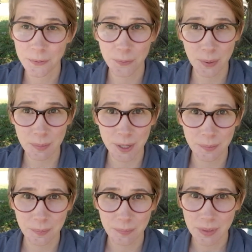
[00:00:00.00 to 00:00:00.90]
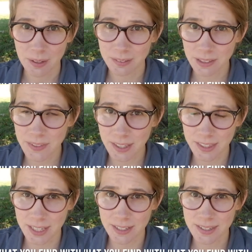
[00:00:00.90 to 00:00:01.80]
Remember, living
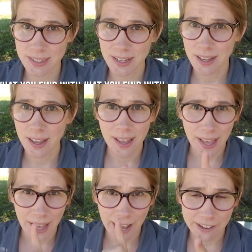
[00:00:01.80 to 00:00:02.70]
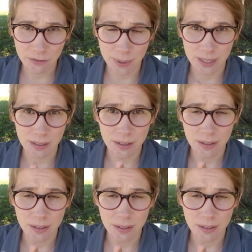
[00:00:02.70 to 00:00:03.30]
things have been